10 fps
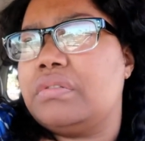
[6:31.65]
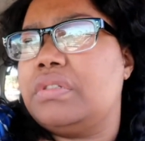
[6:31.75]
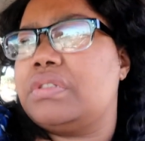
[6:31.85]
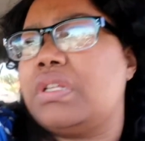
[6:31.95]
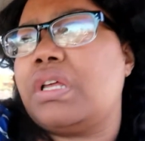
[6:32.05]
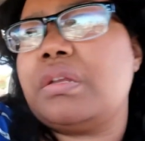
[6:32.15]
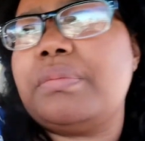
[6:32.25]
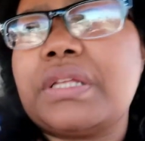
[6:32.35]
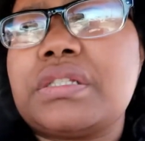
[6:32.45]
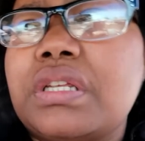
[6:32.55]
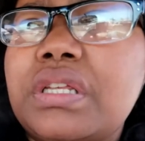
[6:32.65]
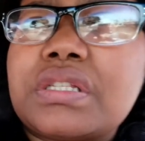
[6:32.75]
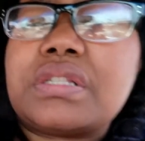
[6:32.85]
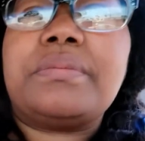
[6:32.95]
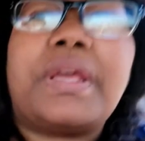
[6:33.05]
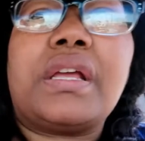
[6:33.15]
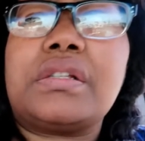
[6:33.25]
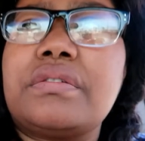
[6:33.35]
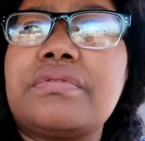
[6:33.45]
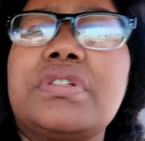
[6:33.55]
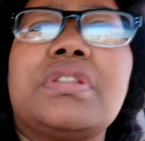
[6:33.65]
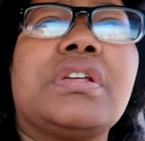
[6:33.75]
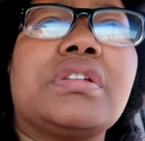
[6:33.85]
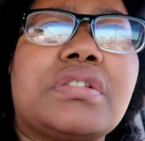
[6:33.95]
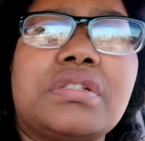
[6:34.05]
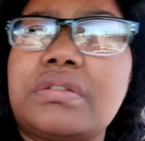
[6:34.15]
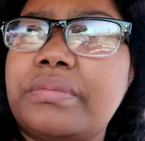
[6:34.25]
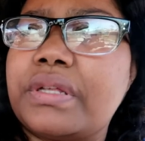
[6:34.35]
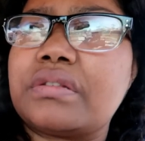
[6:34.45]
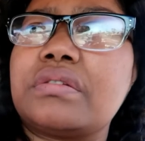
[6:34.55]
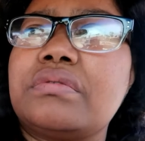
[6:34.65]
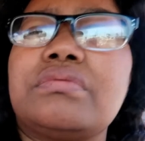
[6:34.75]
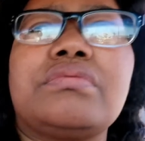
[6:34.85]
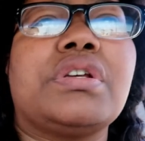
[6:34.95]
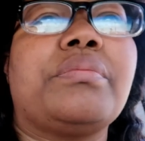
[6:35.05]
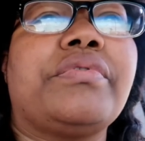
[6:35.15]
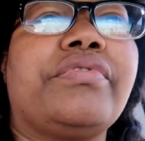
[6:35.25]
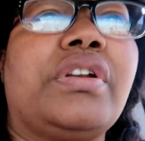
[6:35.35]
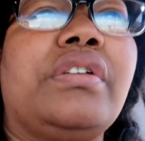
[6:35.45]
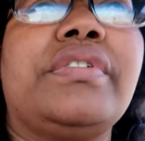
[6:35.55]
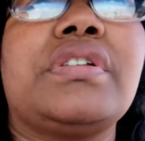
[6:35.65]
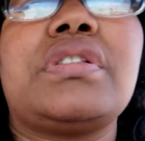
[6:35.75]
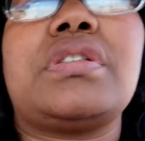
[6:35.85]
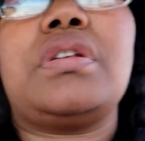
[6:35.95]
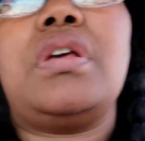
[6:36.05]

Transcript: this lady about to get smacked if she thinks she's about to jump in front of us.